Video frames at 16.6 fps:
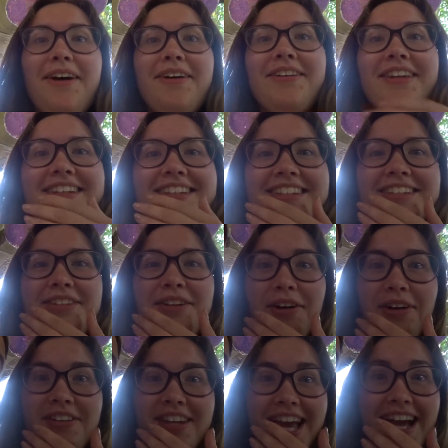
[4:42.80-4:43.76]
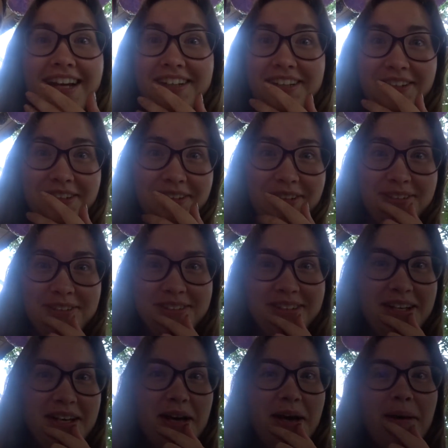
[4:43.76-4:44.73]
this is not the angle,
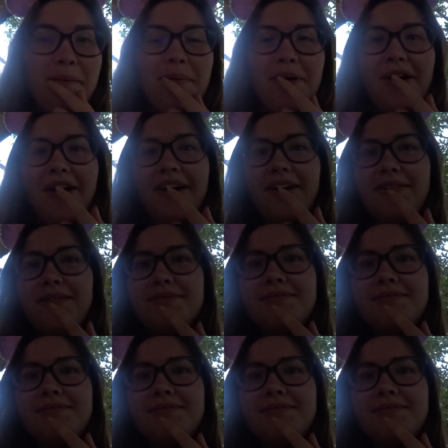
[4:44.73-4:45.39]
but,